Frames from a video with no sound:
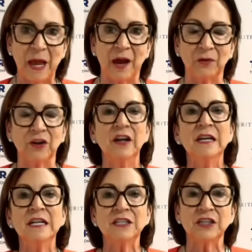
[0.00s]
power
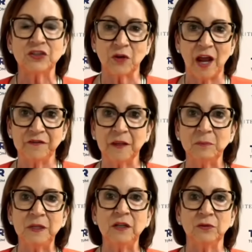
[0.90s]
to drive
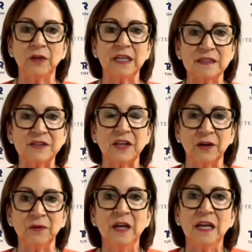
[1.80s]
compute. And
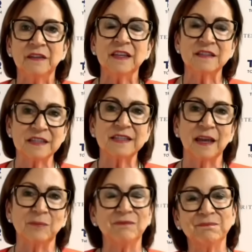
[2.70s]
so this is
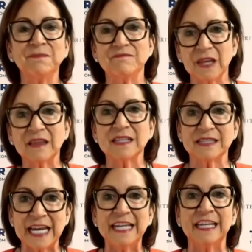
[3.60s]
the
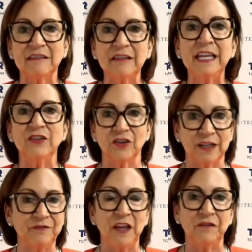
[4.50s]
stated
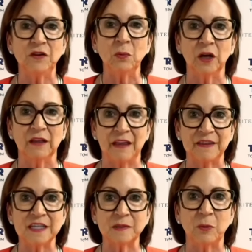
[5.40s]
leader, if you will,
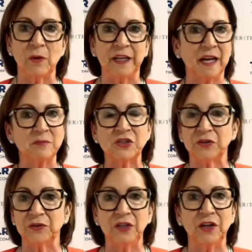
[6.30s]
at this point. I'm
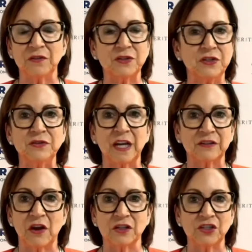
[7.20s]
sure, you know, there's new
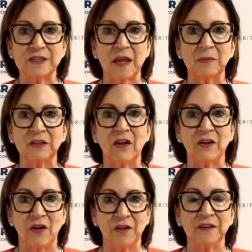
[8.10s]
technologies coming
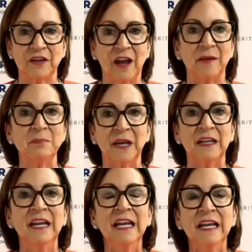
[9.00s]
along all the time,
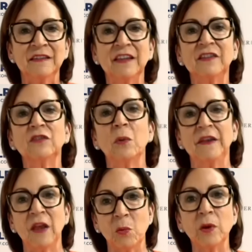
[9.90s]
but this is
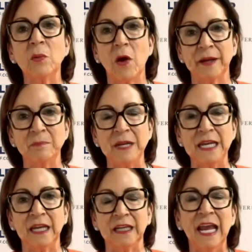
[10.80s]
one that we want to
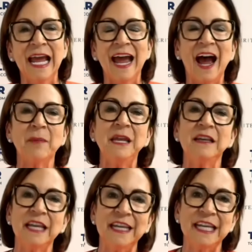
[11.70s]
be in. I
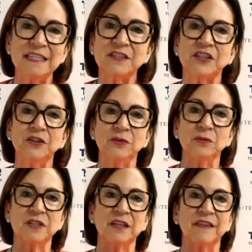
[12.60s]
mean, it is
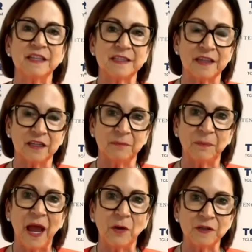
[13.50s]
to
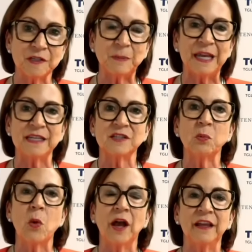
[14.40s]
the power
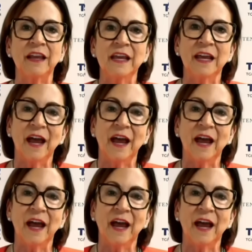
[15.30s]
space what